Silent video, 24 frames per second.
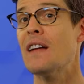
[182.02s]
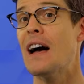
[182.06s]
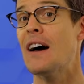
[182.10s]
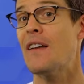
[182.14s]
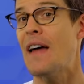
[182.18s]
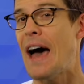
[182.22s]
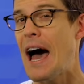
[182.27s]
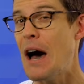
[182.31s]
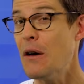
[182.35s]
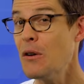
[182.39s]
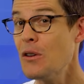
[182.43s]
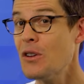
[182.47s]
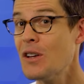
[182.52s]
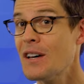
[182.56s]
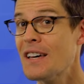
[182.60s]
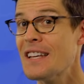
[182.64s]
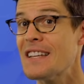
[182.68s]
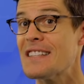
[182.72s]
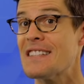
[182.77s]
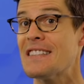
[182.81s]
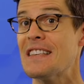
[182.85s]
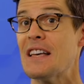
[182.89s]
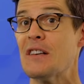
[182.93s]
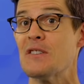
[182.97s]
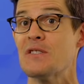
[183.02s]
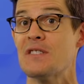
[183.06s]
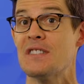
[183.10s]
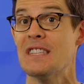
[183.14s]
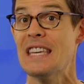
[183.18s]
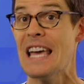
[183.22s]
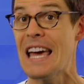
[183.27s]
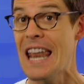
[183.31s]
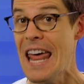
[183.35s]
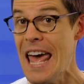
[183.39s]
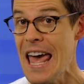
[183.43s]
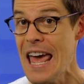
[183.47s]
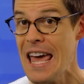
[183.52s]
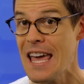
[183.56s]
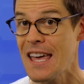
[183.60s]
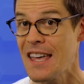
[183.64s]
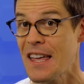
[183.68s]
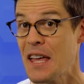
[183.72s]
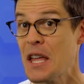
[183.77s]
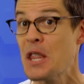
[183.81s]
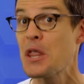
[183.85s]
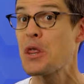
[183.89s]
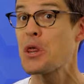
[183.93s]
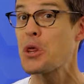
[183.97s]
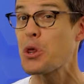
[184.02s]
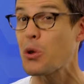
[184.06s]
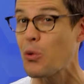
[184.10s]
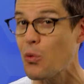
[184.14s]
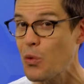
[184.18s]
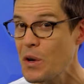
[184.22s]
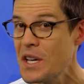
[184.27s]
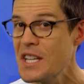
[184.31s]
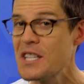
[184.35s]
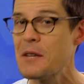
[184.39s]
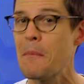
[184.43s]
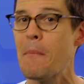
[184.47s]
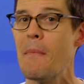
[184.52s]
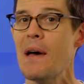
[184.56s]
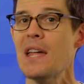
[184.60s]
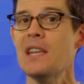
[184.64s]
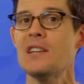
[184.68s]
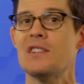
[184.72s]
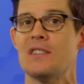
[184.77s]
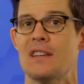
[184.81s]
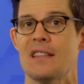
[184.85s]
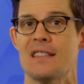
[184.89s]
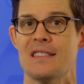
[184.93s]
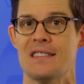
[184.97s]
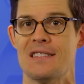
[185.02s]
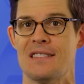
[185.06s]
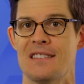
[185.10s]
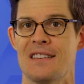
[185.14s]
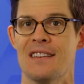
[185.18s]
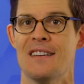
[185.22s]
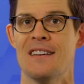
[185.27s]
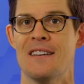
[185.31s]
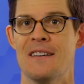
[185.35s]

out how to look at a cell's D N A in three dimensions.